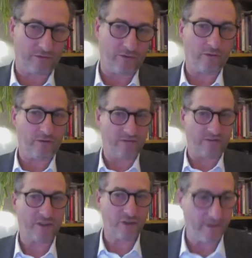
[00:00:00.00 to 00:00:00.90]
that
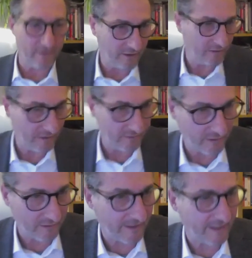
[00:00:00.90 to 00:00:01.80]
actually
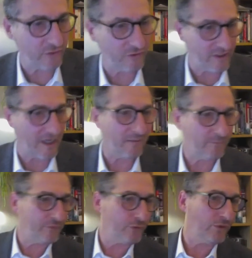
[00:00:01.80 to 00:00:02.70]
the relations, the
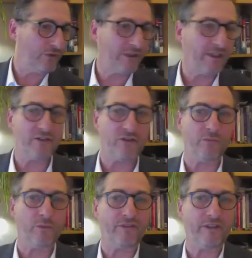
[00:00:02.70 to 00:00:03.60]
Arab-Jewish relations
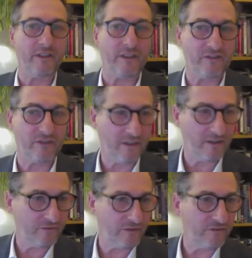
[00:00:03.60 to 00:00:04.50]
within Israel
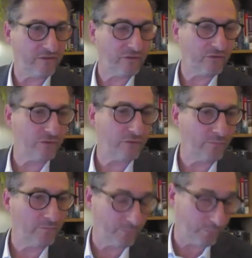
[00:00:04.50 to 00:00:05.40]
is
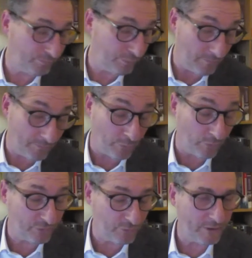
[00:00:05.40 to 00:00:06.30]

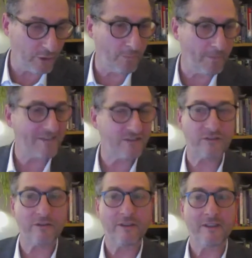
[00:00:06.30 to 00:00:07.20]
proved to be robust